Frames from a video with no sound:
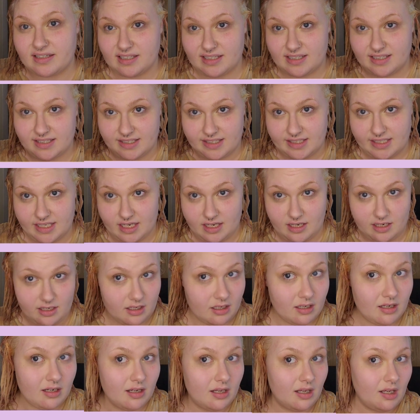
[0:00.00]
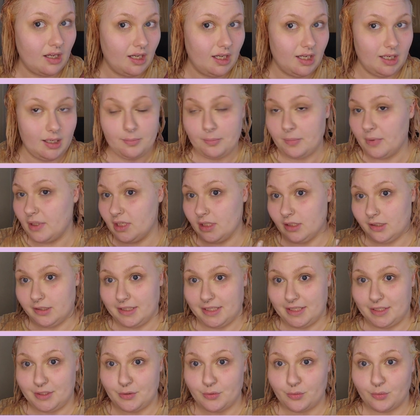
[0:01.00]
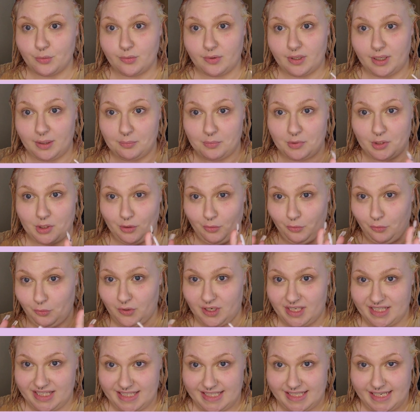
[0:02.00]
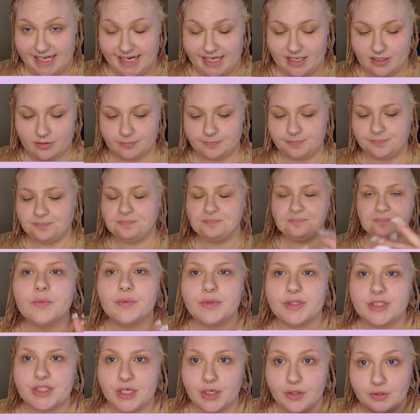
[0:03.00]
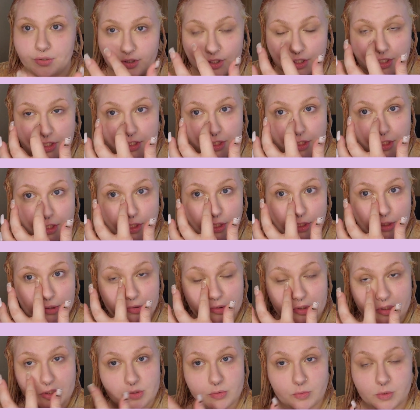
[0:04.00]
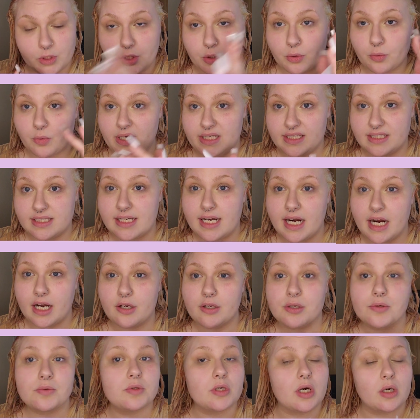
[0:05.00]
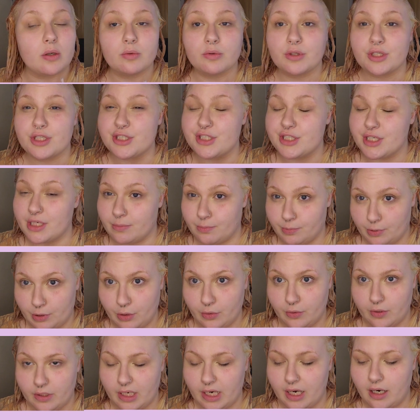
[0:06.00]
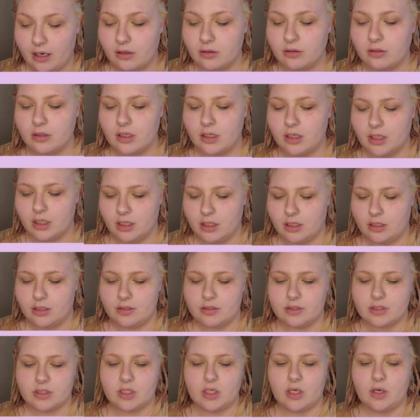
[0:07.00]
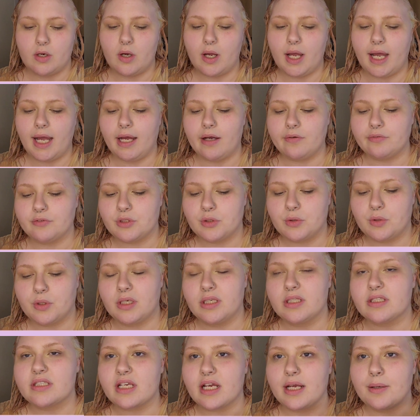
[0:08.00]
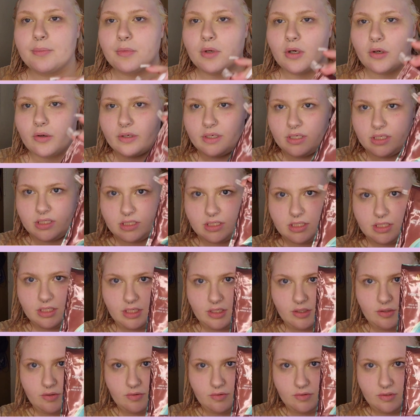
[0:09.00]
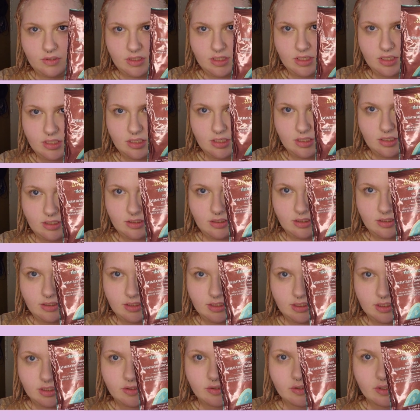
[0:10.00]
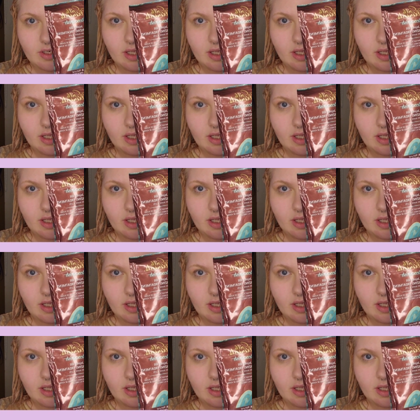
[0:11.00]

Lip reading: this sit, I'm gonna rinse it out. With toners, you just want to rinse it out. You don't want to shampoo it out. So afterwards, I'm going to use this Silk